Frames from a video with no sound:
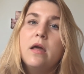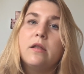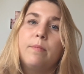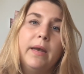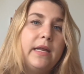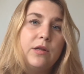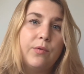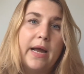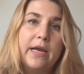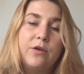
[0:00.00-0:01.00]
So please
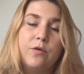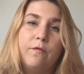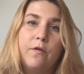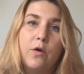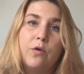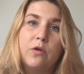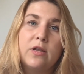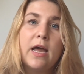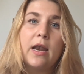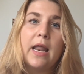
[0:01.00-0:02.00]
try to focus
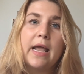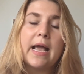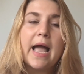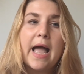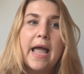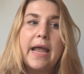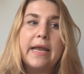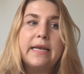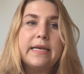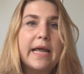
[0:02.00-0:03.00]
on like
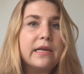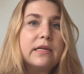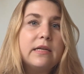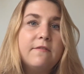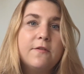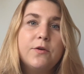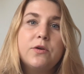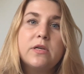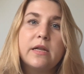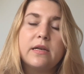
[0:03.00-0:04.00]
high density
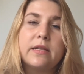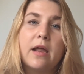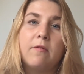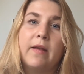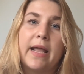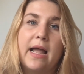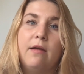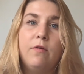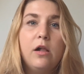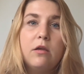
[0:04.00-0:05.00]
foods instead of like high
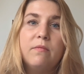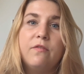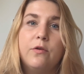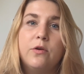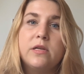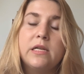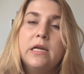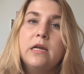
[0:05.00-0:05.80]
volume foods.